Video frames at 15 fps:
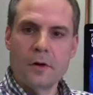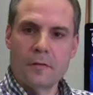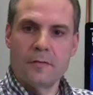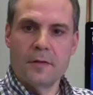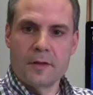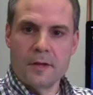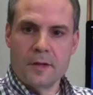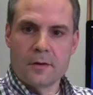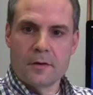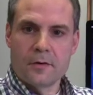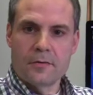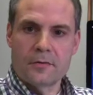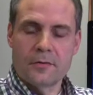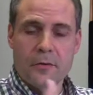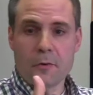over the
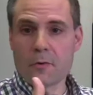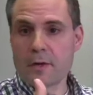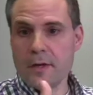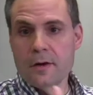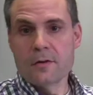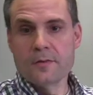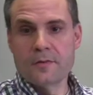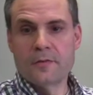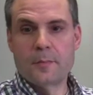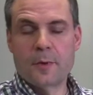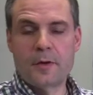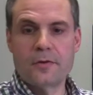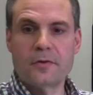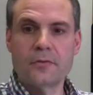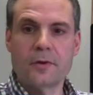years, 30 years of
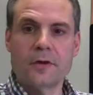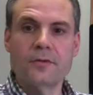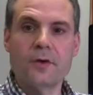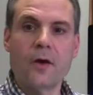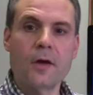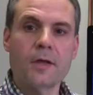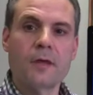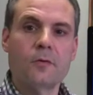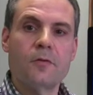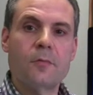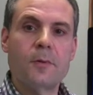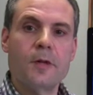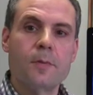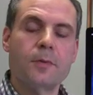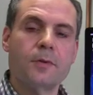ministry, and talking with
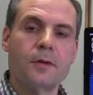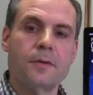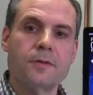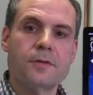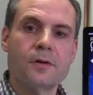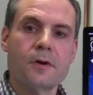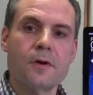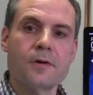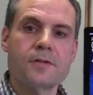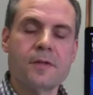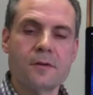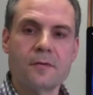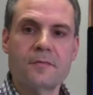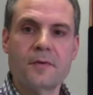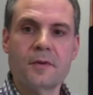people in the church
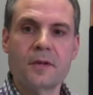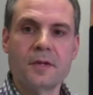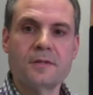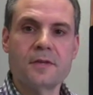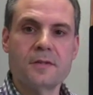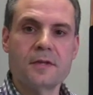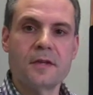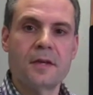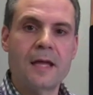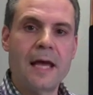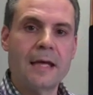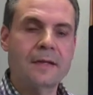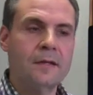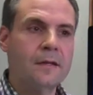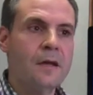that are feeling
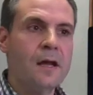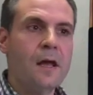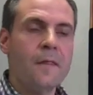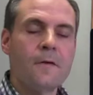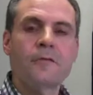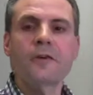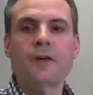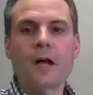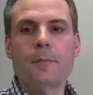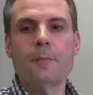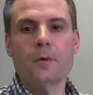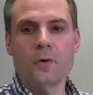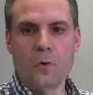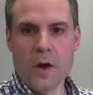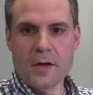disconnected, there's a
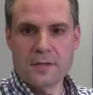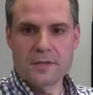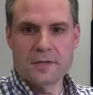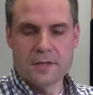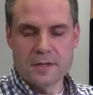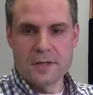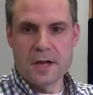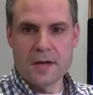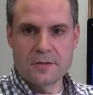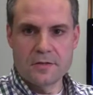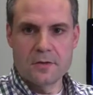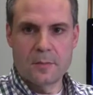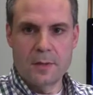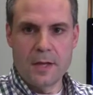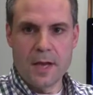couple questions that I
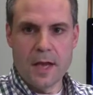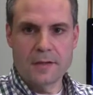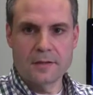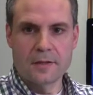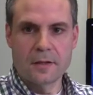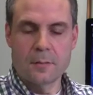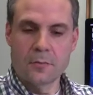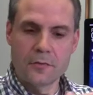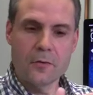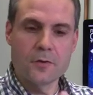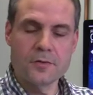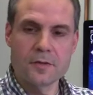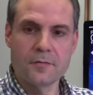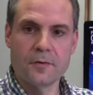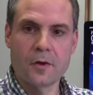should be asking them.
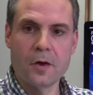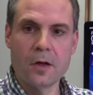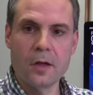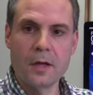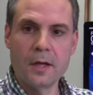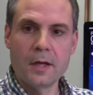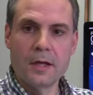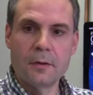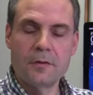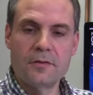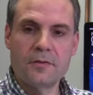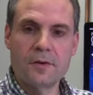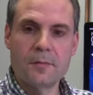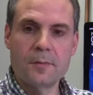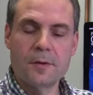First of all, it would
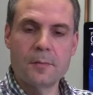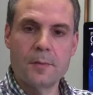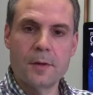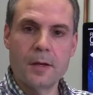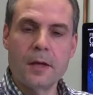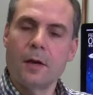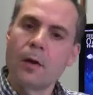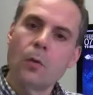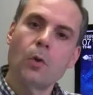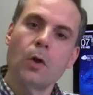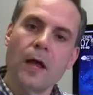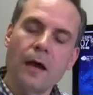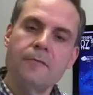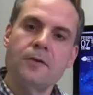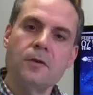simply be, well,
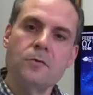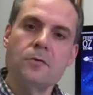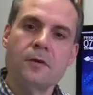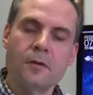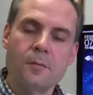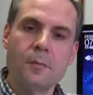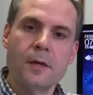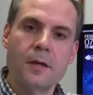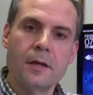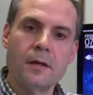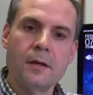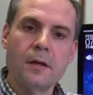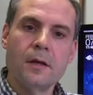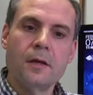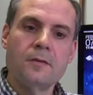have you
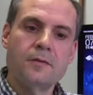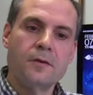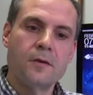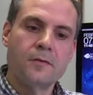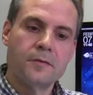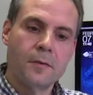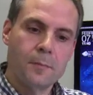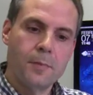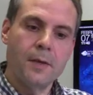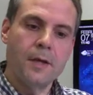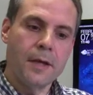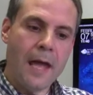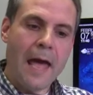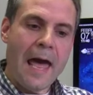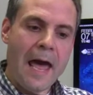committed to
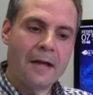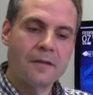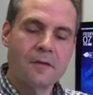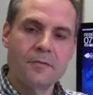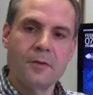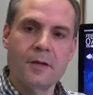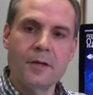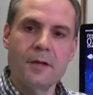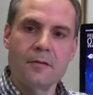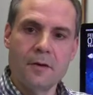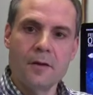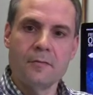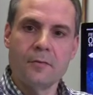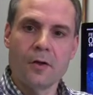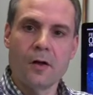being actively
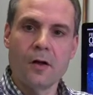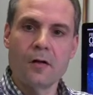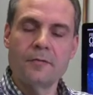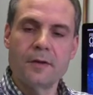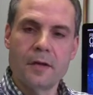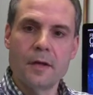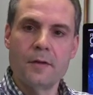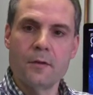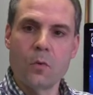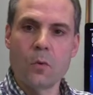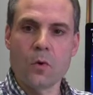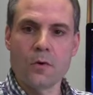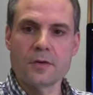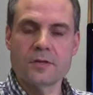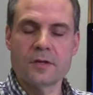involved in the
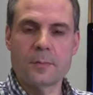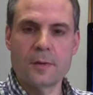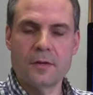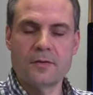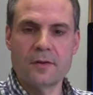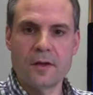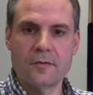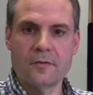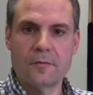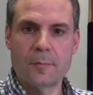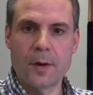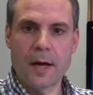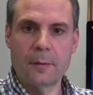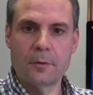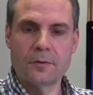worship at SAYSF
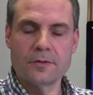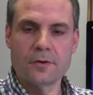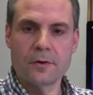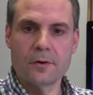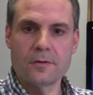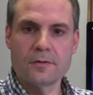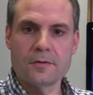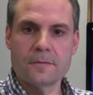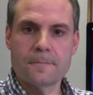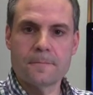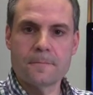Bible Church?